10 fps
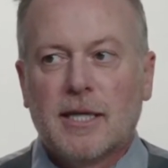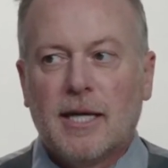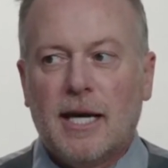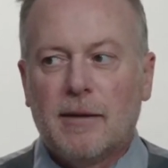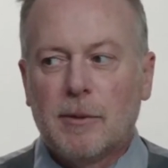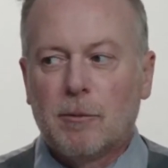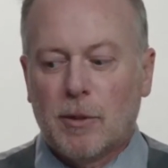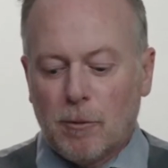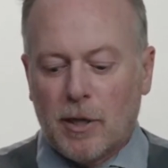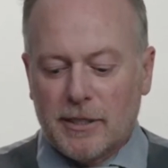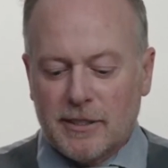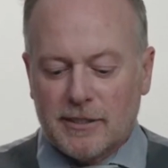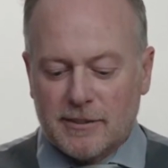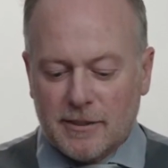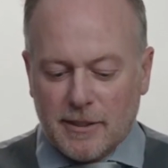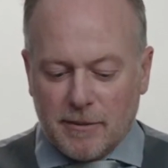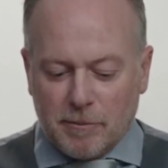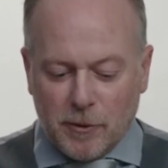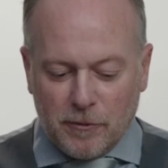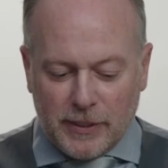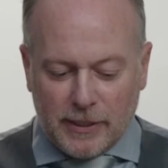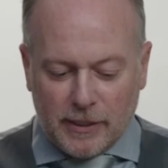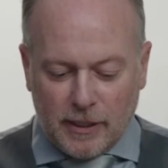And we really wanted this movie,